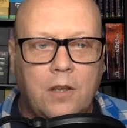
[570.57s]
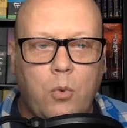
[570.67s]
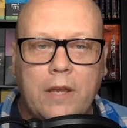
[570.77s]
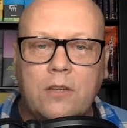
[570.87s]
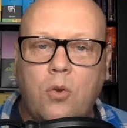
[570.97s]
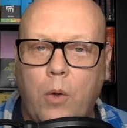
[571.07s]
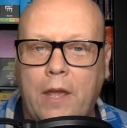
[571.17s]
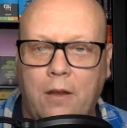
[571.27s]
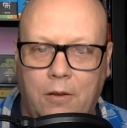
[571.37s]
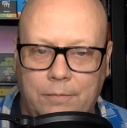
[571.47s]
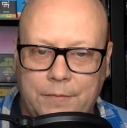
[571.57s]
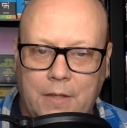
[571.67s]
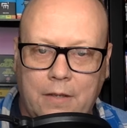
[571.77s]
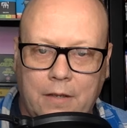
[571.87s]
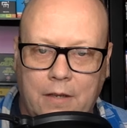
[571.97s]
Quentin Quayle,
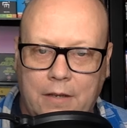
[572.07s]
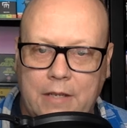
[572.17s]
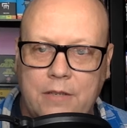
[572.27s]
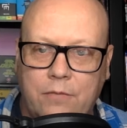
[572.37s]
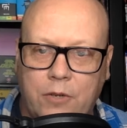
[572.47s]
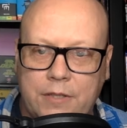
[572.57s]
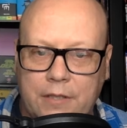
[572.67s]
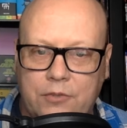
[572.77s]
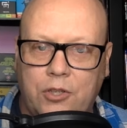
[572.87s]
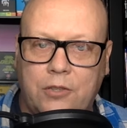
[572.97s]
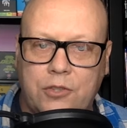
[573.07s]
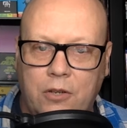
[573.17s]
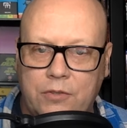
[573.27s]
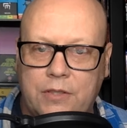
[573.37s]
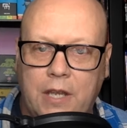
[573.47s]
1946, Chuck Jones.